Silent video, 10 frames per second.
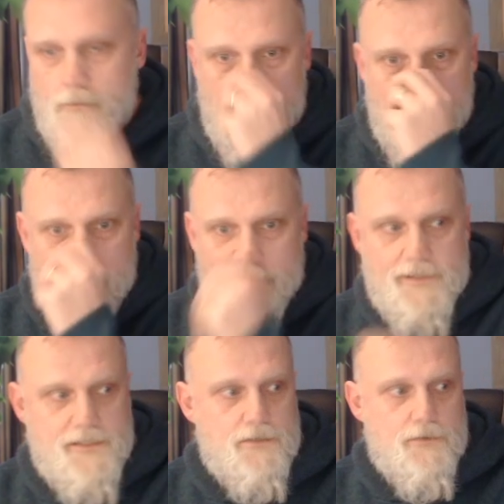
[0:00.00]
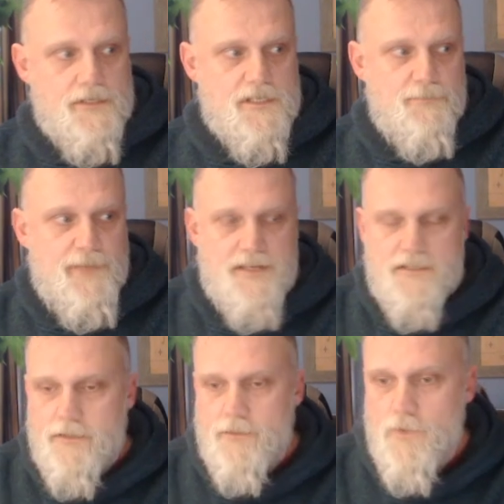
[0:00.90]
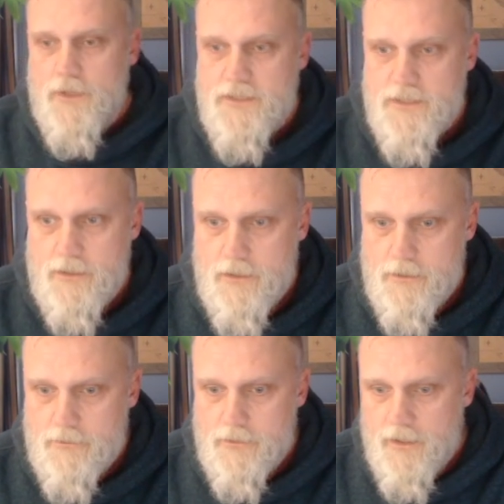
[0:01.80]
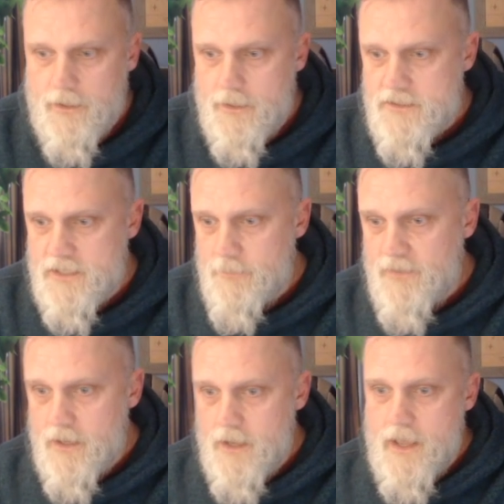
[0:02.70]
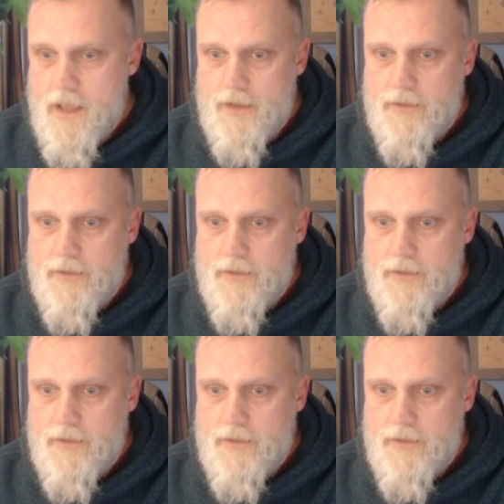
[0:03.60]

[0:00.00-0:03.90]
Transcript: All right, so this is basically what the kind of setup that I had.